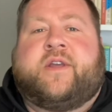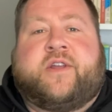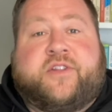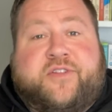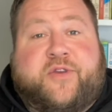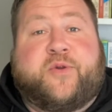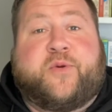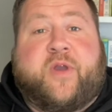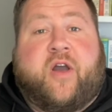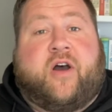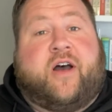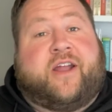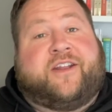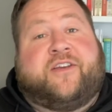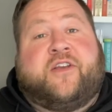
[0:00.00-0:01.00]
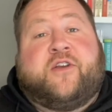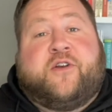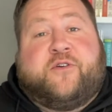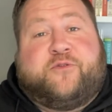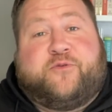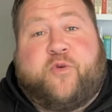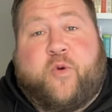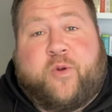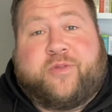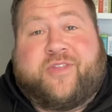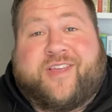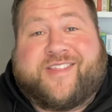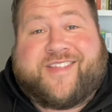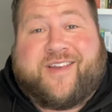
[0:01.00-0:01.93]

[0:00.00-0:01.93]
to God for this